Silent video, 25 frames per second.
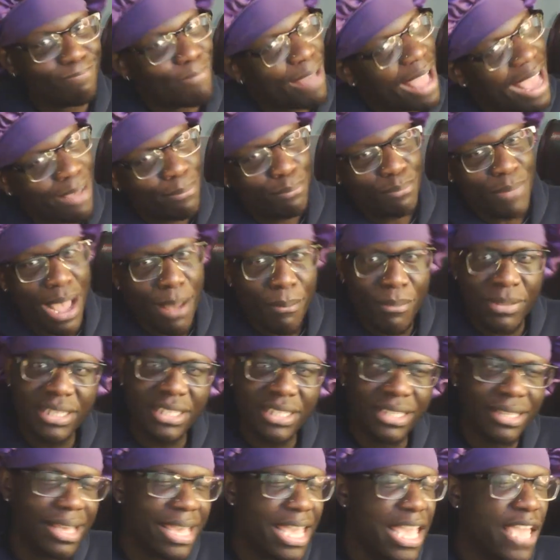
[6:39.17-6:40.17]
I'm a
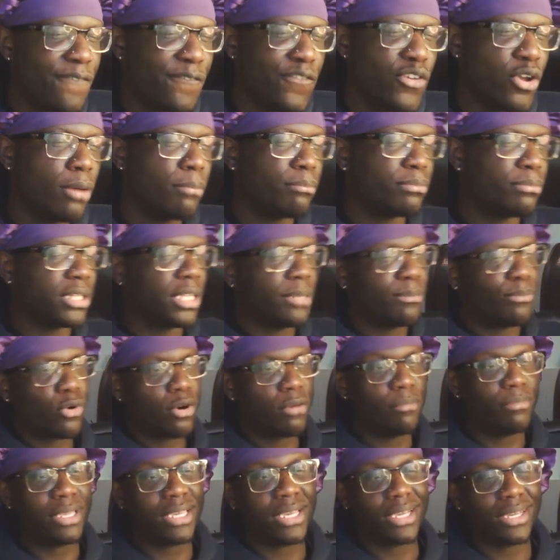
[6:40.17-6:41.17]
little iffy on
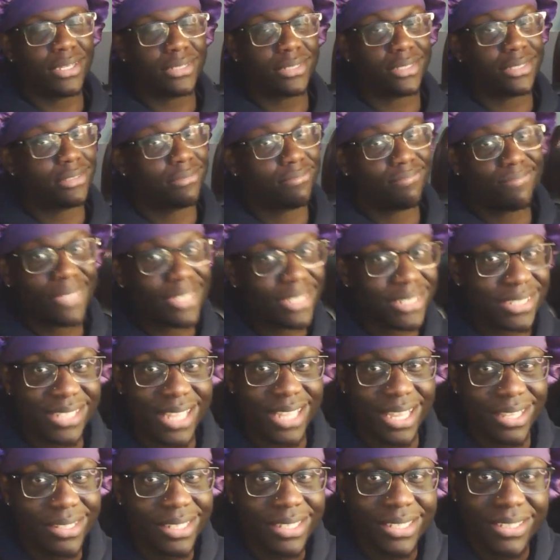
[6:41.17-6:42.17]
Bloodborne because there's
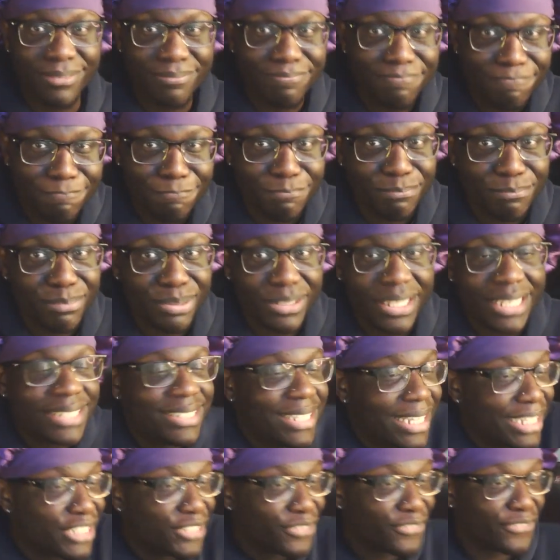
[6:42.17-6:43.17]
not like a
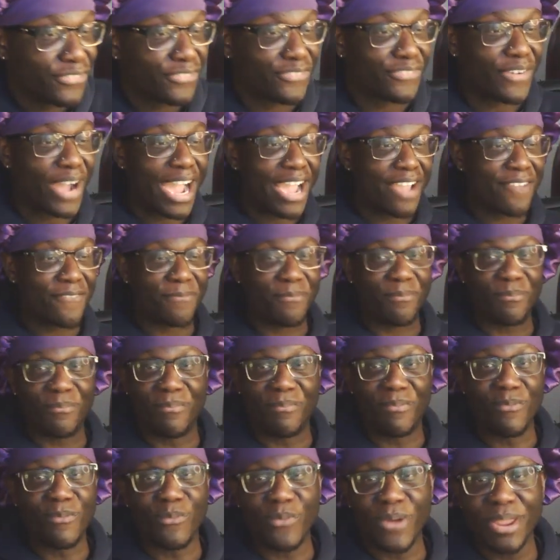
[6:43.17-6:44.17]
PlayStation 5
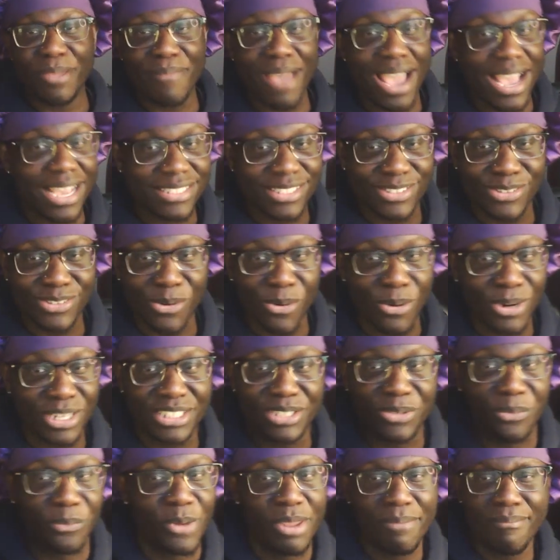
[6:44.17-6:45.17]
remaster or
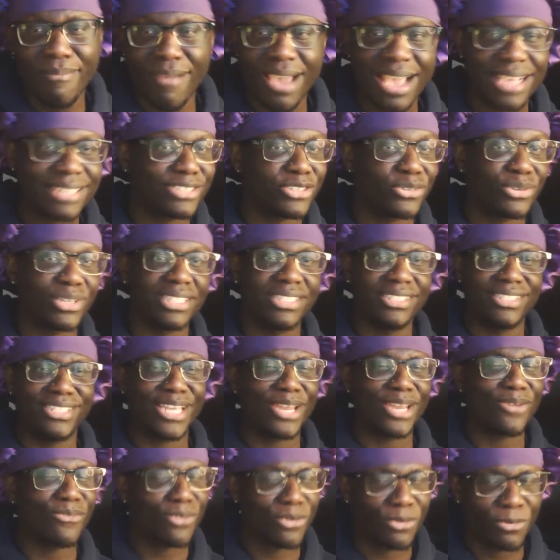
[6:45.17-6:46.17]
just a remaster in
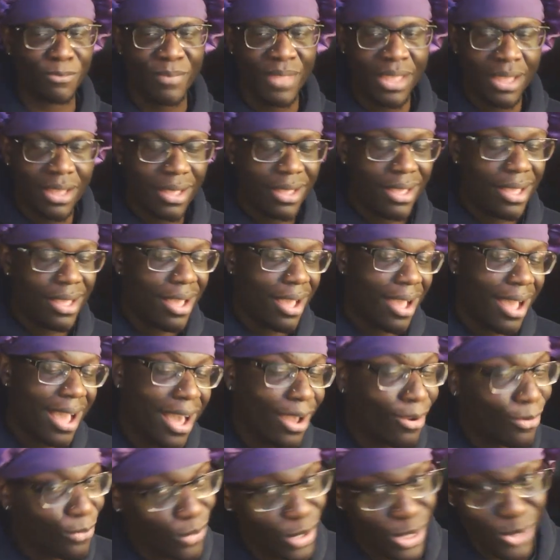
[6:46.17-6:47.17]
general.
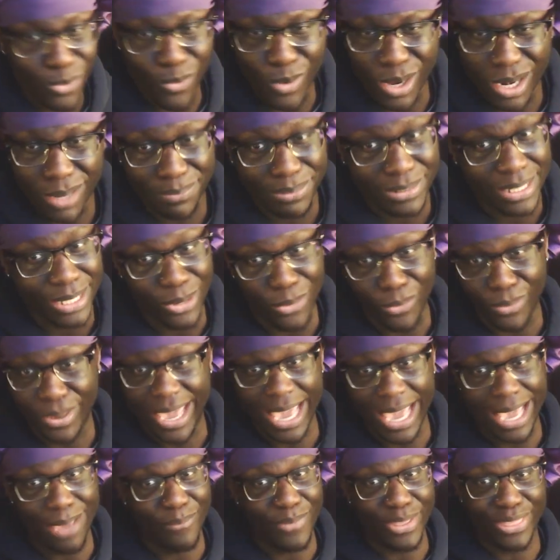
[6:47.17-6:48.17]
I don't really want to play no
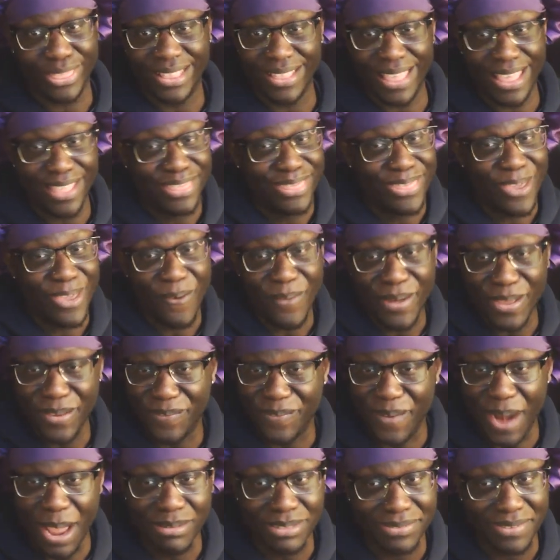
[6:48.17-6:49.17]
game in 30
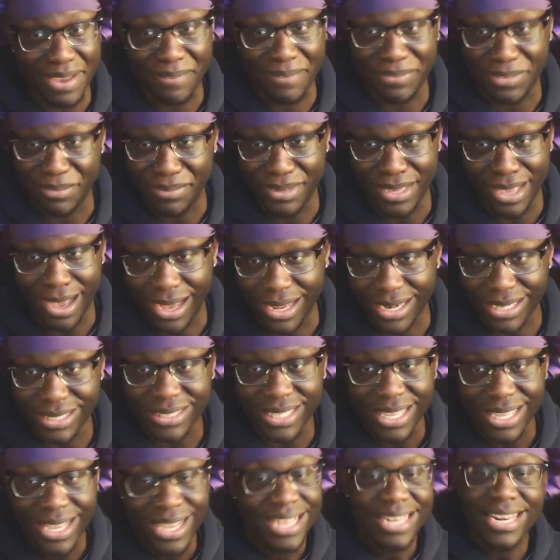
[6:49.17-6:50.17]
frames, if I have to be
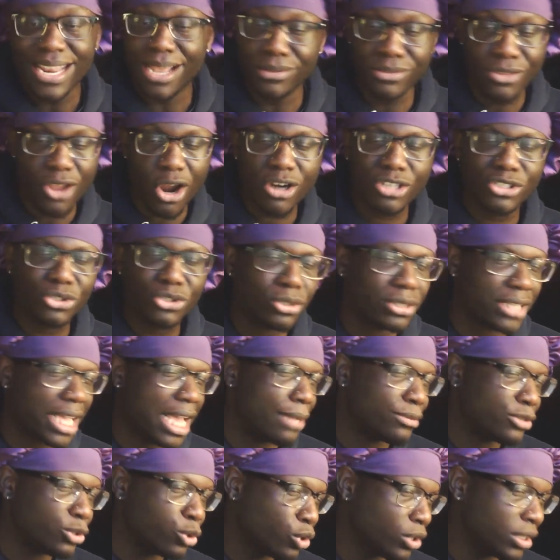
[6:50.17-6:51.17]
honest. Now, Dark Souls,
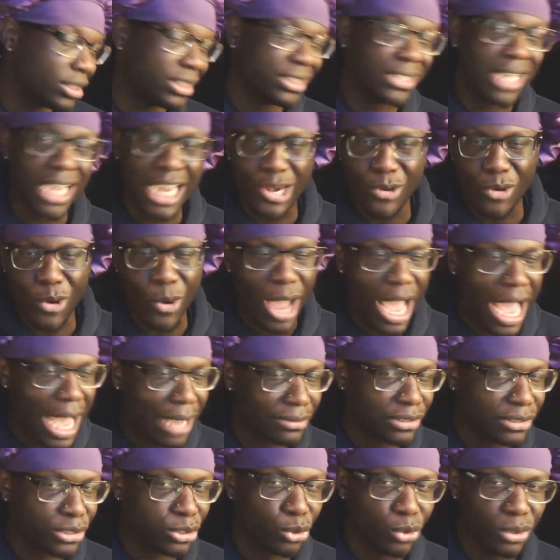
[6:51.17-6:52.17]
absolutely. Sekiro,
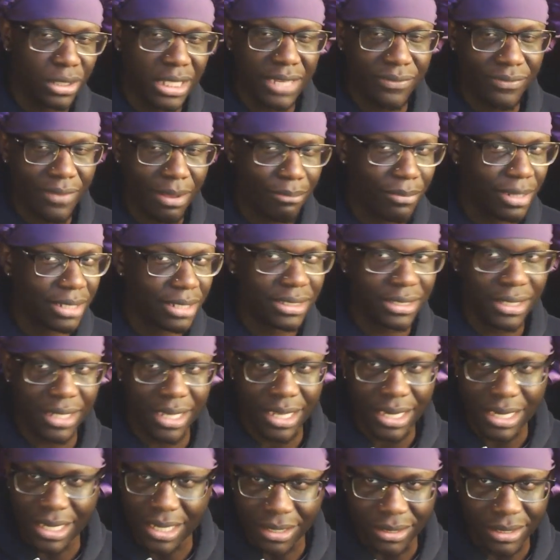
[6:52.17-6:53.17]
absolutely. If I'm missing
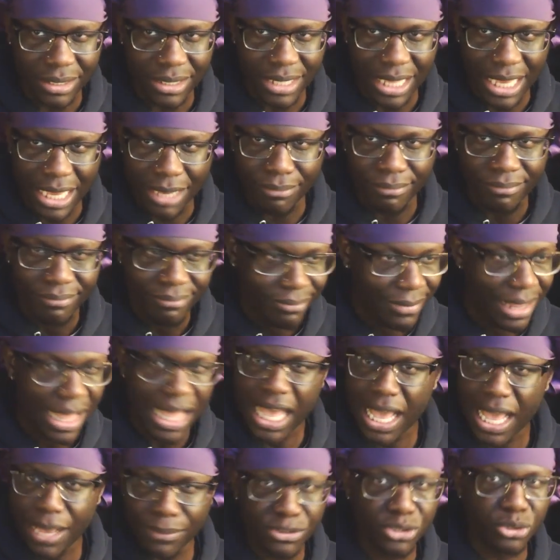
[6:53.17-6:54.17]
any other game,
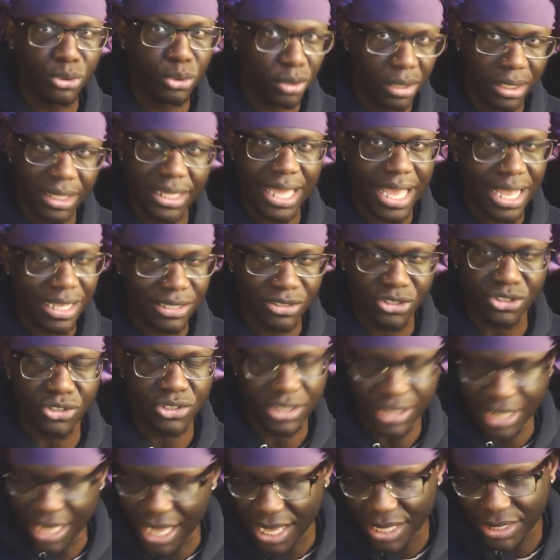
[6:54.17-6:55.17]
absolutely. The answer
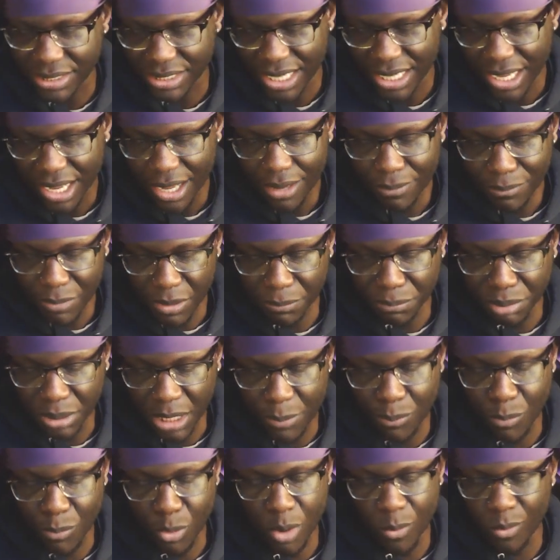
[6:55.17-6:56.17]
is yes. But
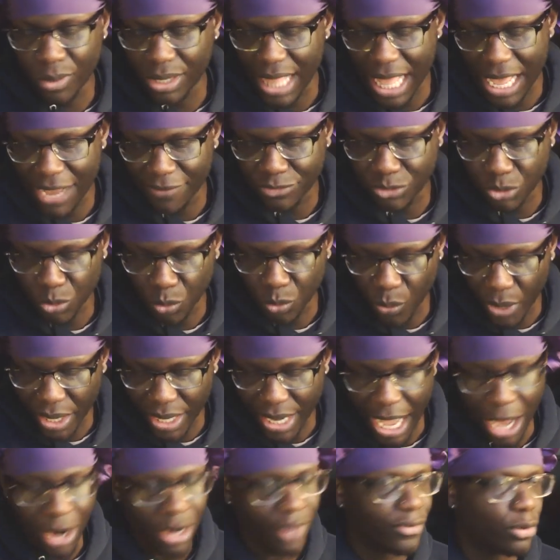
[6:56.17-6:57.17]
Bloodborne will have to wait.
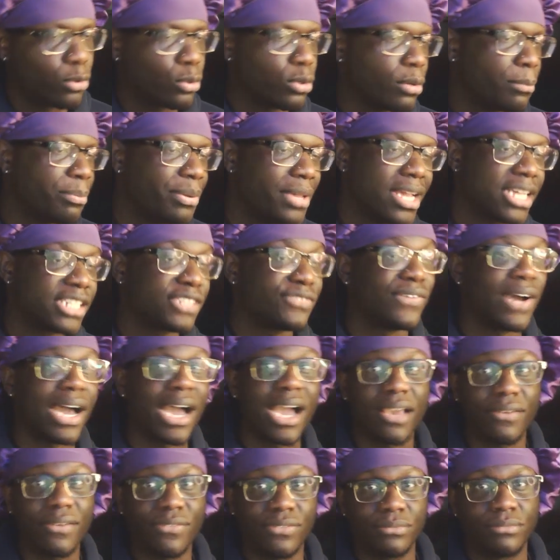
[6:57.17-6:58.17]
I don't even own a PS5.
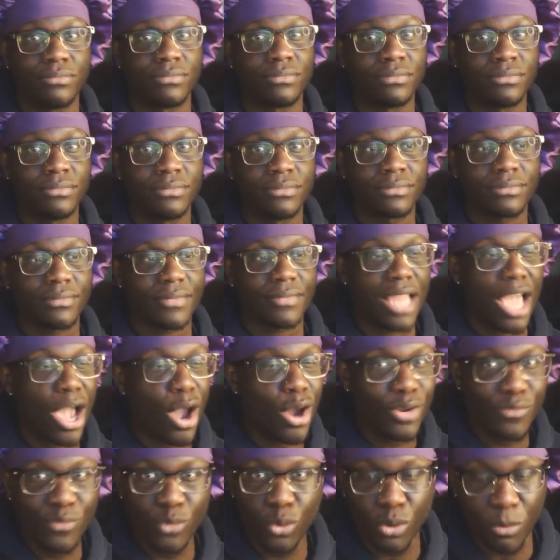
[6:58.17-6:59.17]
I
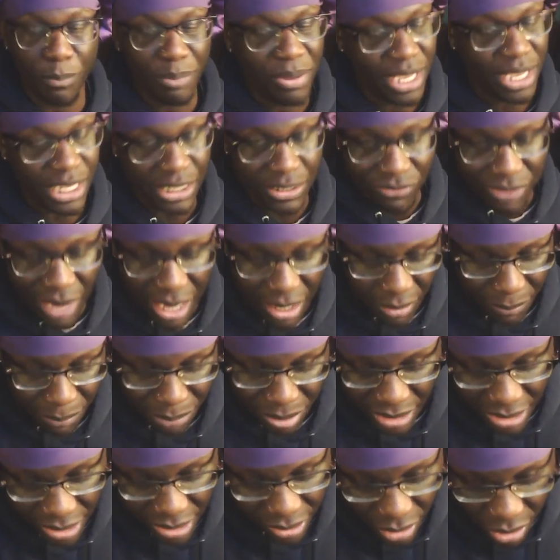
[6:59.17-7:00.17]
don't even own a PS5 to
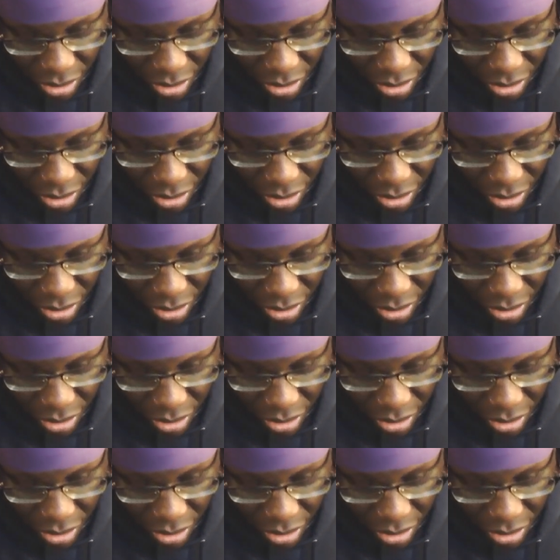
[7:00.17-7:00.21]
play it